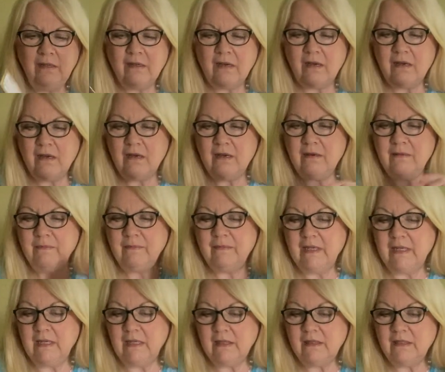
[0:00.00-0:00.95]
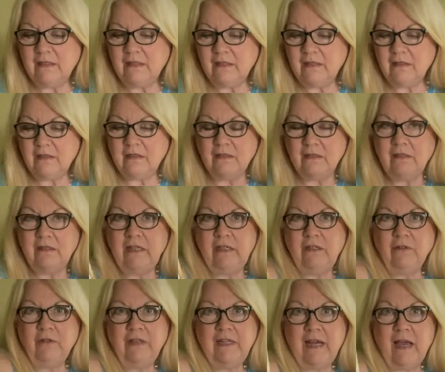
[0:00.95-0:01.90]
Um, this is the
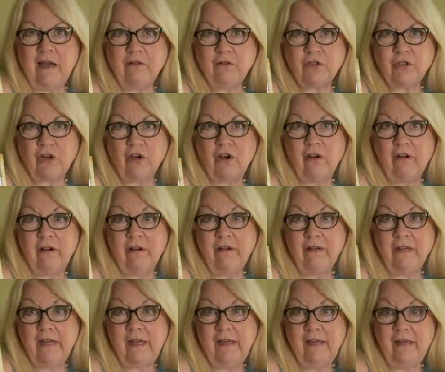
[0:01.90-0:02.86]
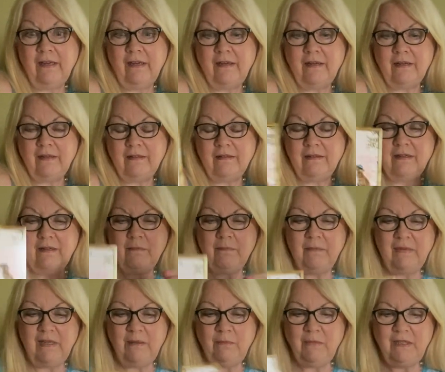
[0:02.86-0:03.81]
Heal the Ouch card, and it
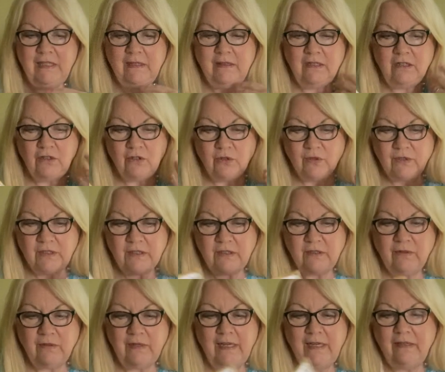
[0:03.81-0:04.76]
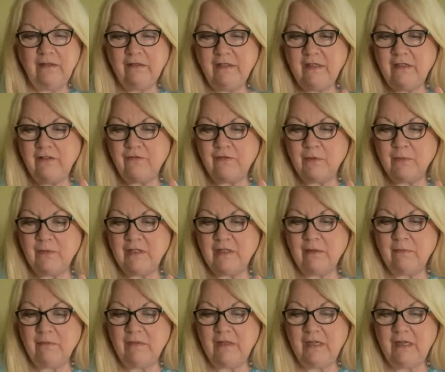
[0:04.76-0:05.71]
may mean that you're still healing from
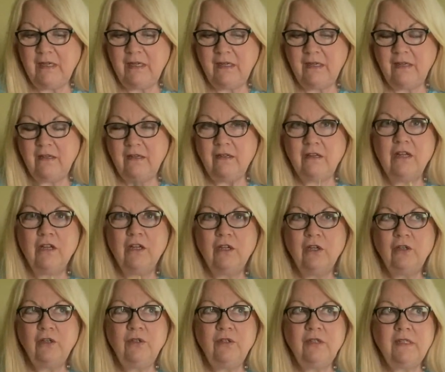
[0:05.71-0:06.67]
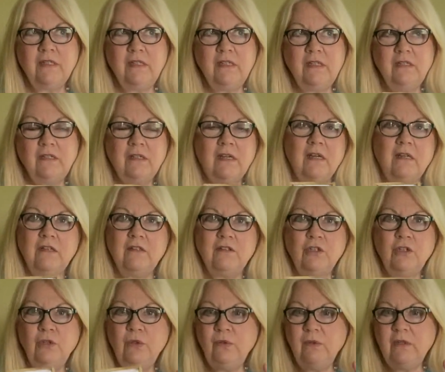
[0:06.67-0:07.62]
something and you just need to kind of
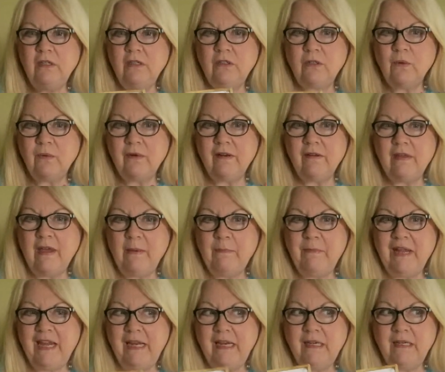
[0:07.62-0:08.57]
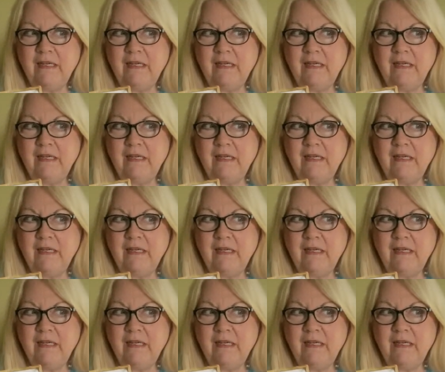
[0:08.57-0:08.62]
tune into where that pain